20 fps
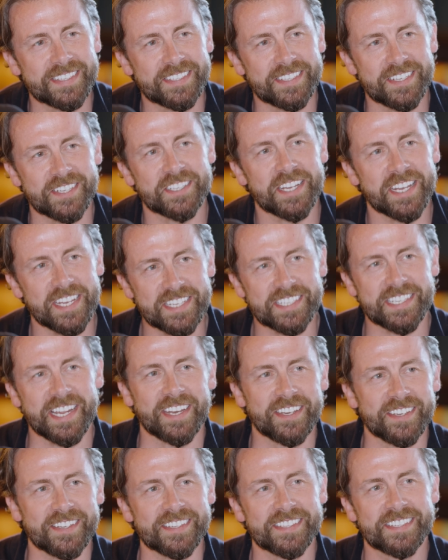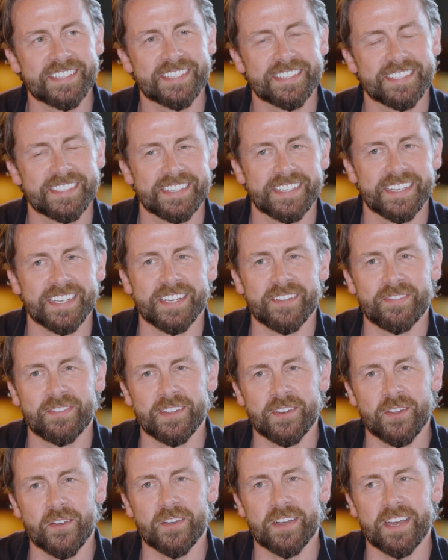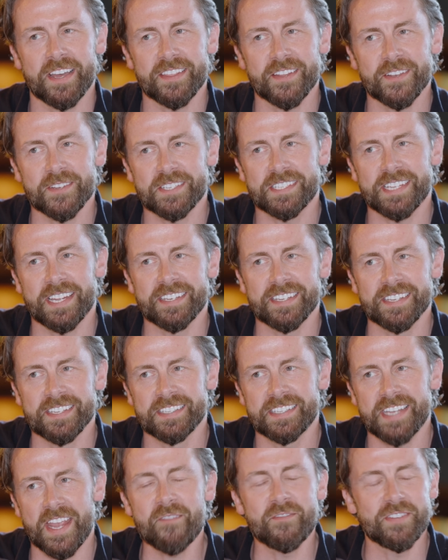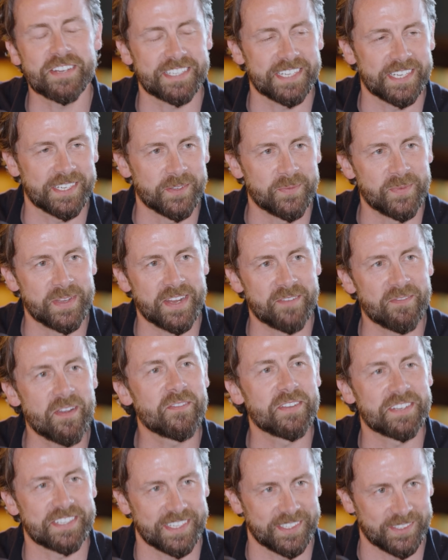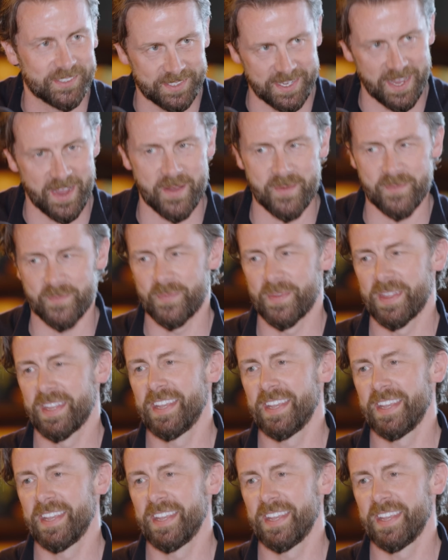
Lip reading: You set your standards, and if you're not at those standards every single minute of every single game,